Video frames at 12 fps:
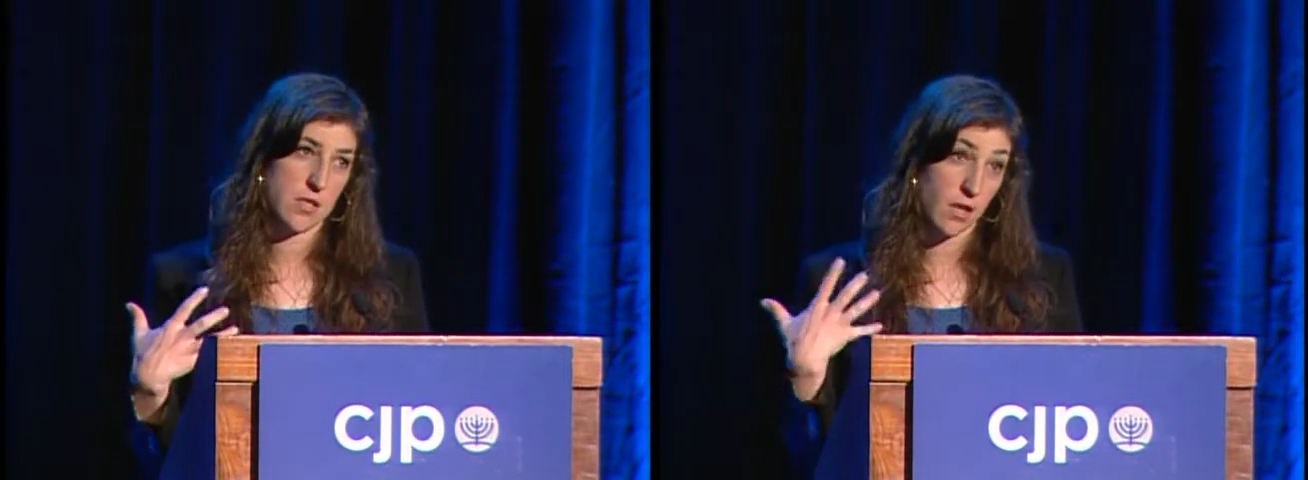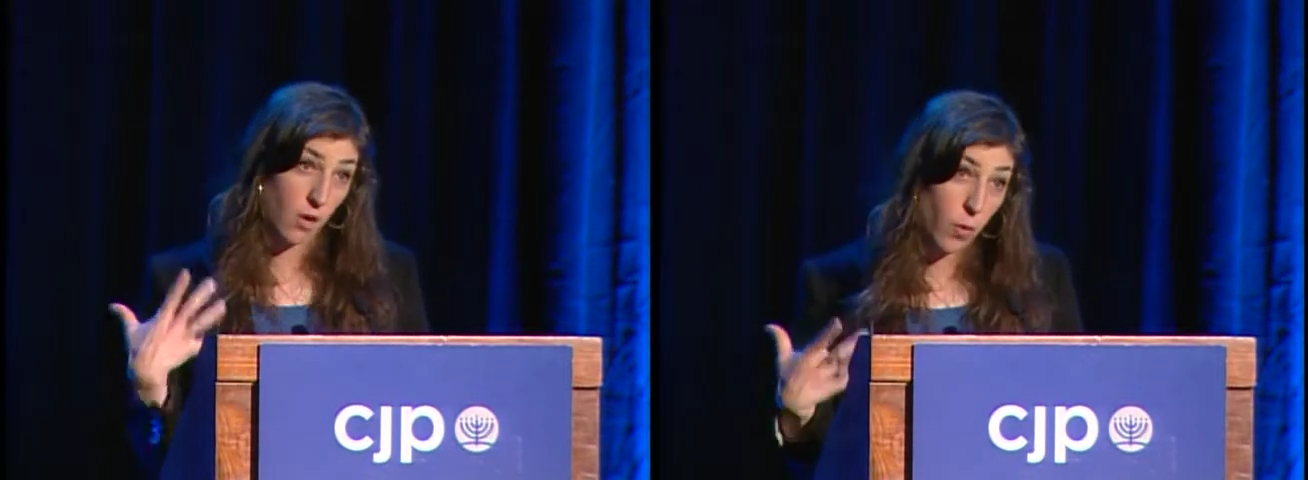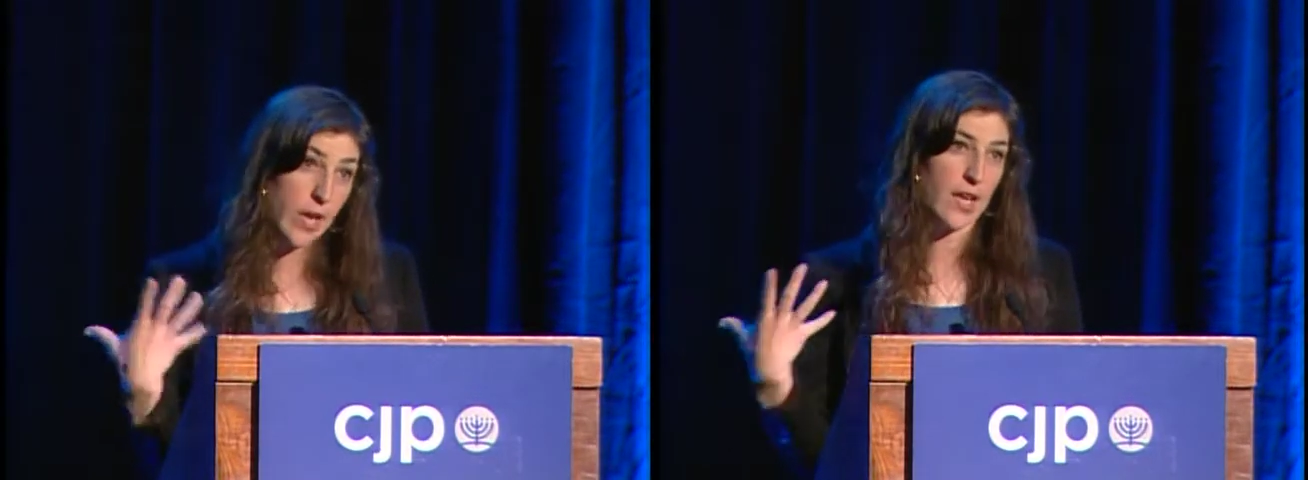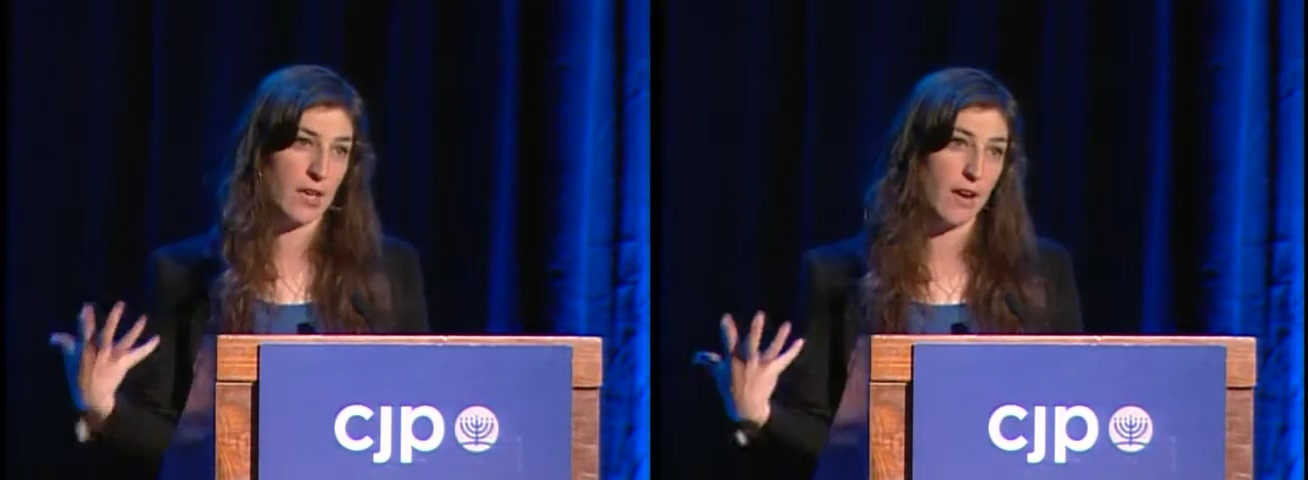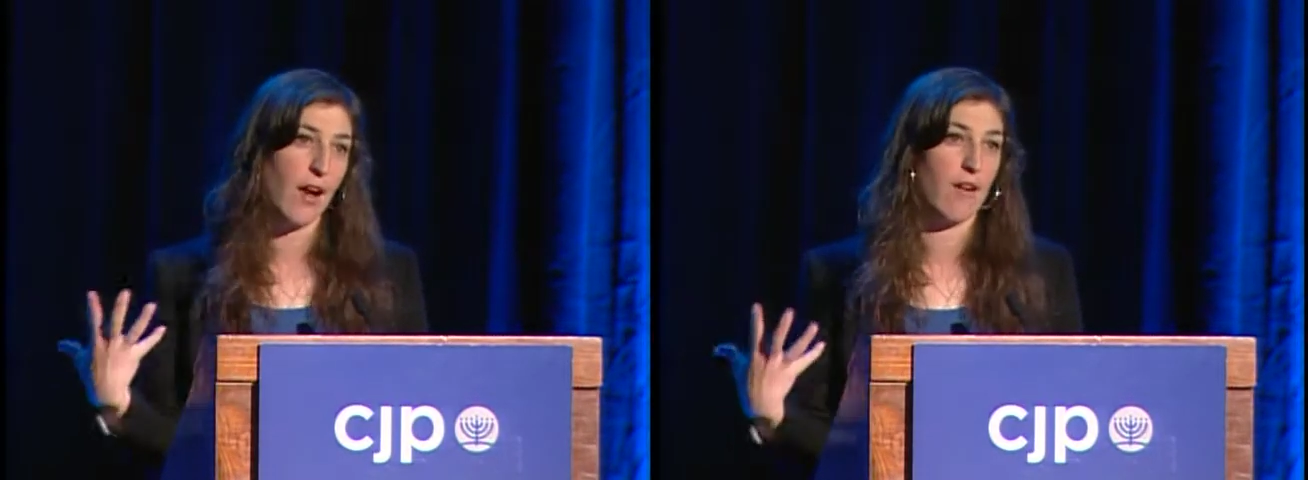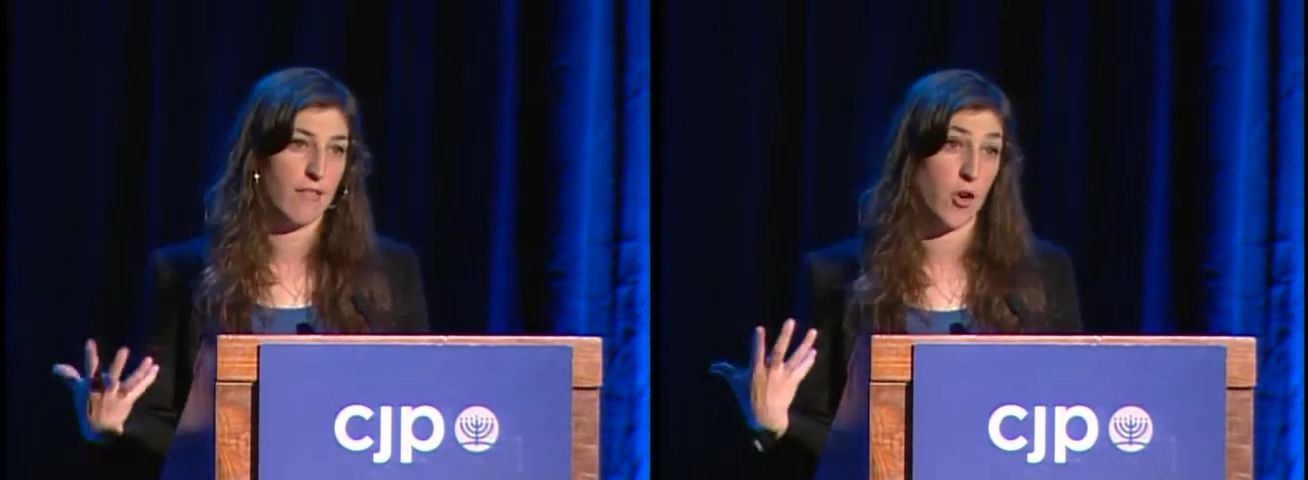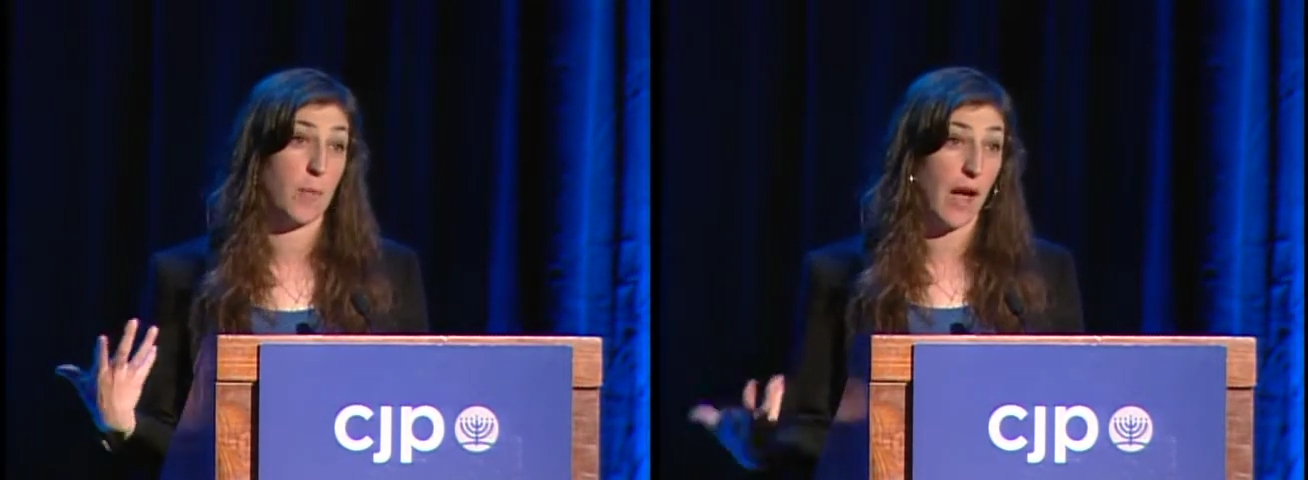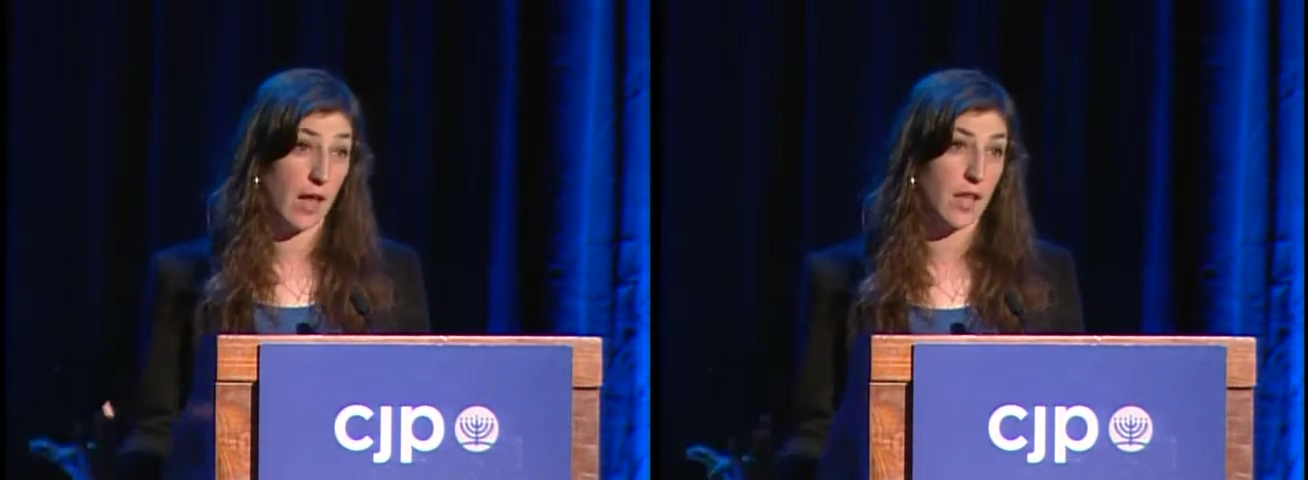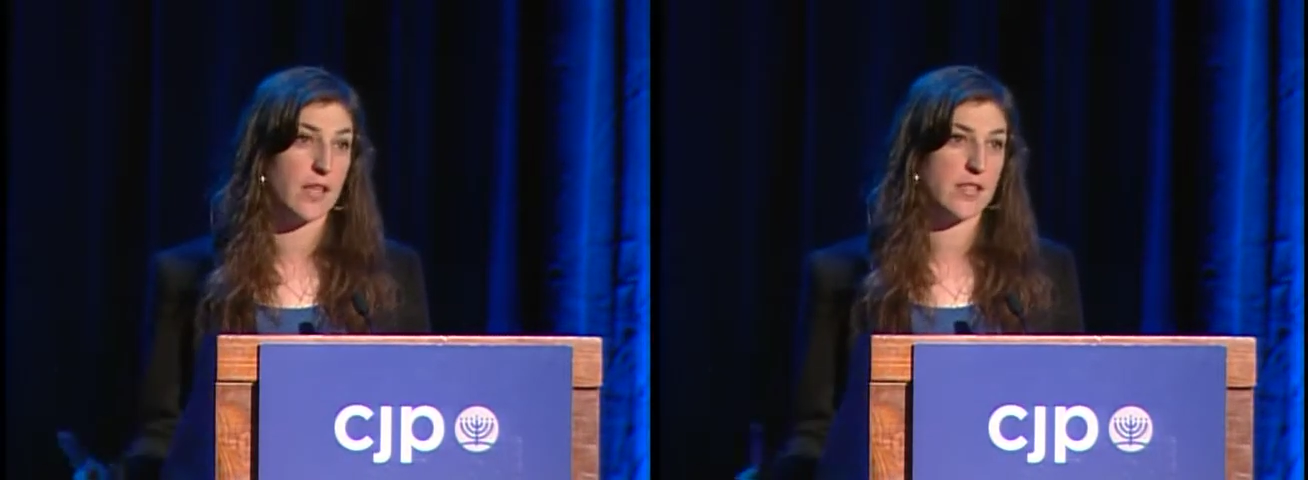the queen of her
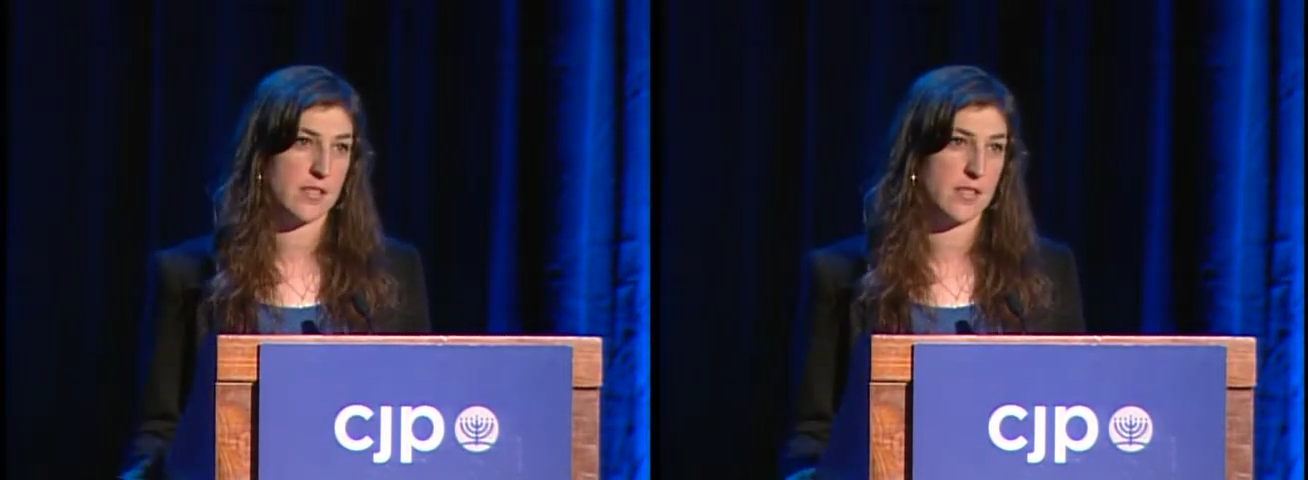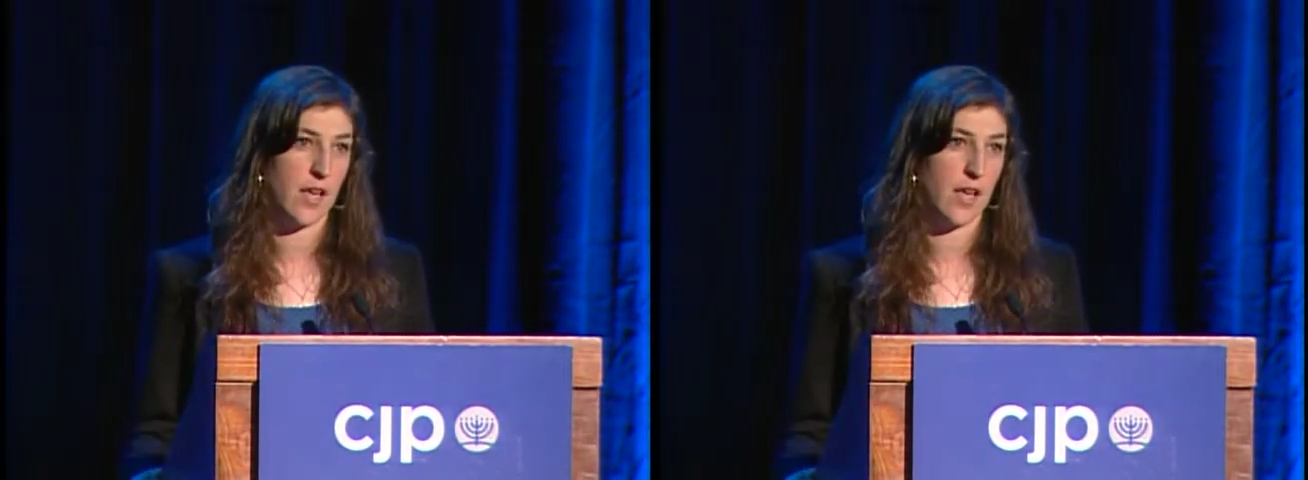palace,